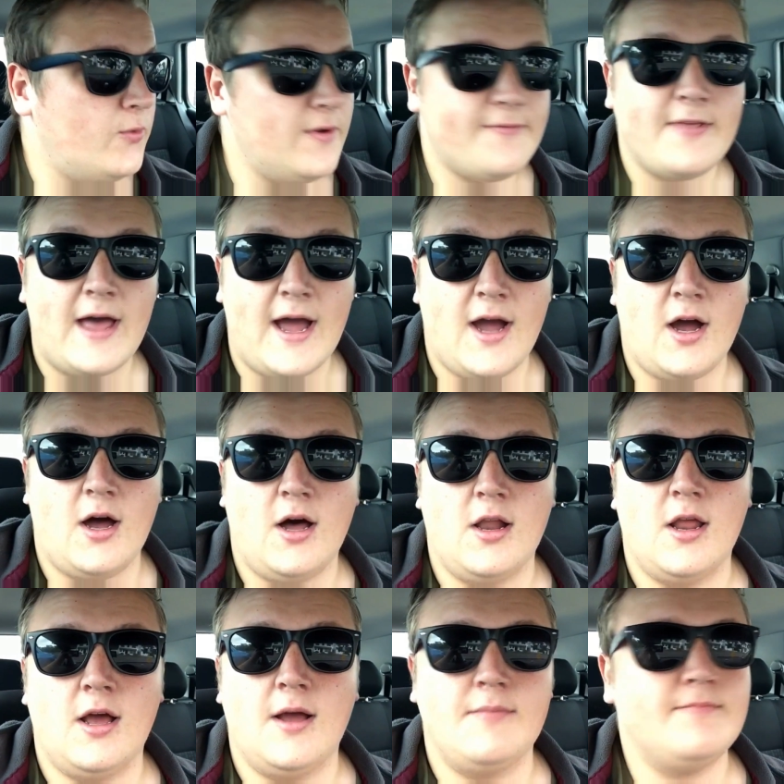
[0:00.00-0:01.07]
with that,
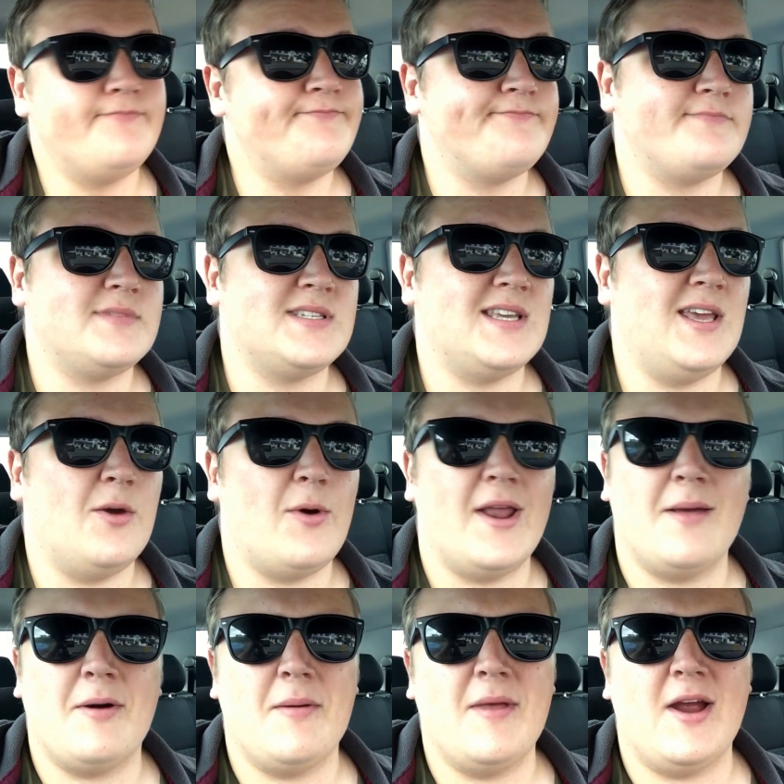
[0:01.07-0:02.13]
I'll um, see you when
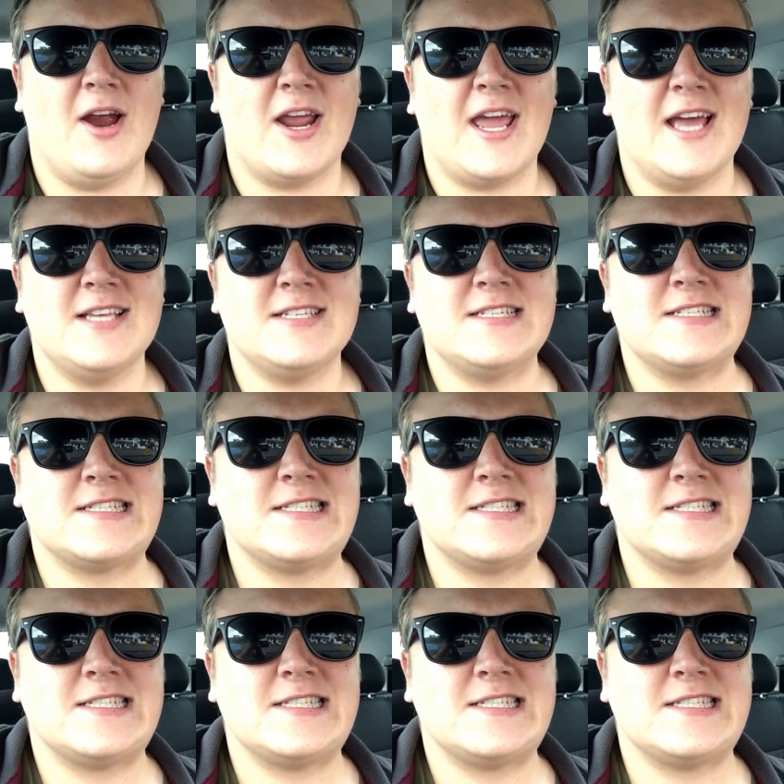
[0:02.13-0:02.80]
I'm up there, I guess.